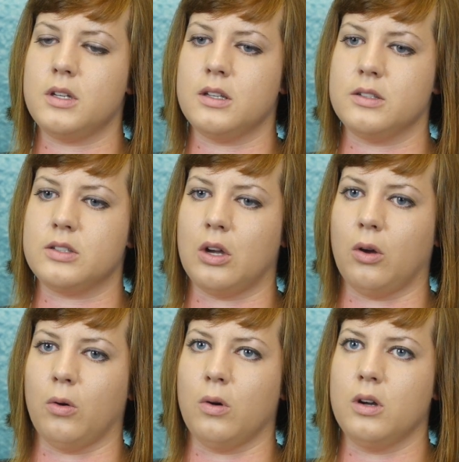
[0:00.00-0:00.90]
And
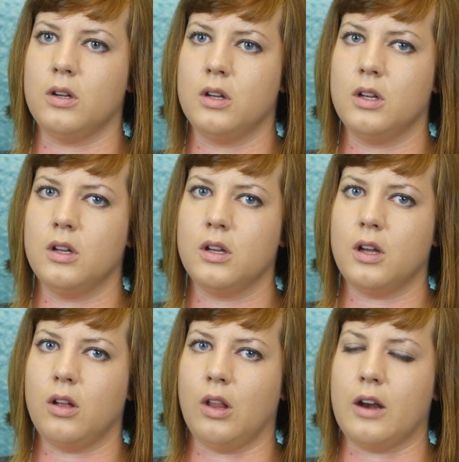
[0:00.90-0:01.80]
so
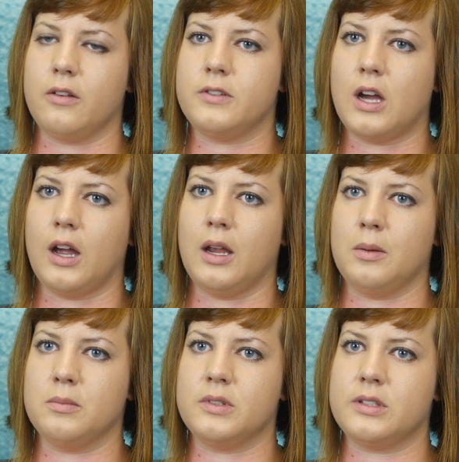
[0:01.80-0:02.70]
a lot of
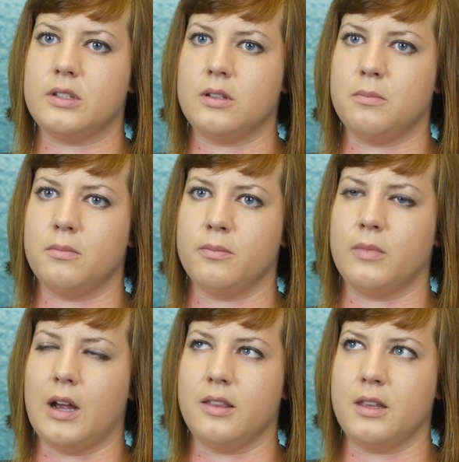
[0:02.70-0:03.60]
times
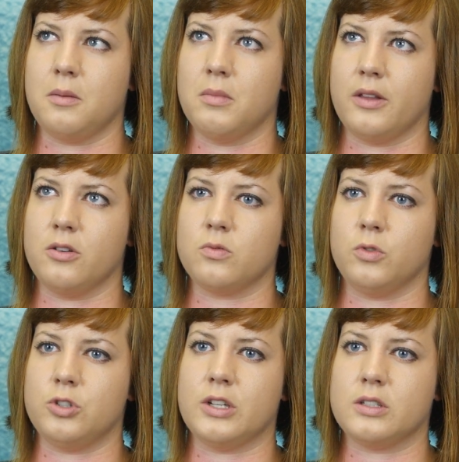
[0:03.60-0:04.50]
I think mothers
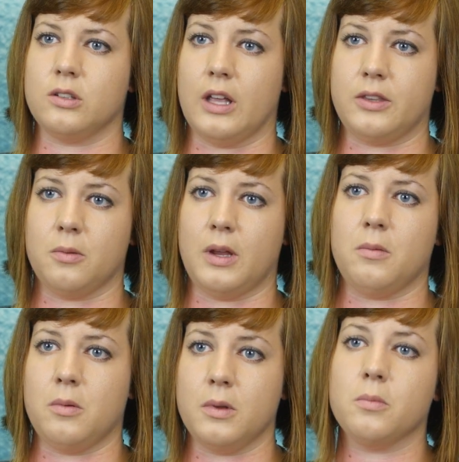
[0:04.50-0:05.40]
will just let their
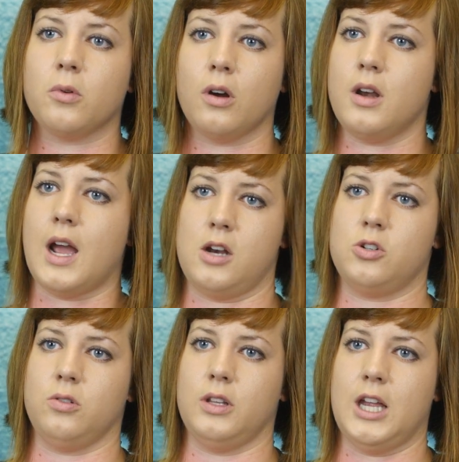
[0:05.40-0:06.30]
baby be born
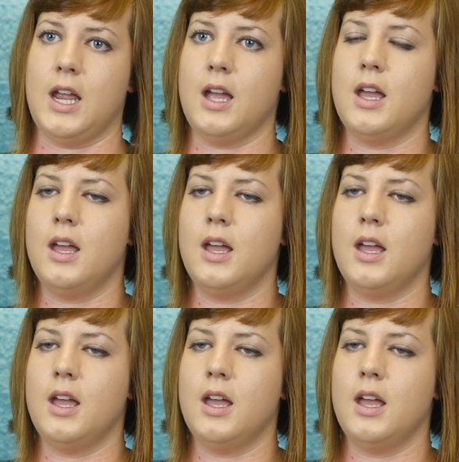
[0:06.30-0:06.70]
naturally,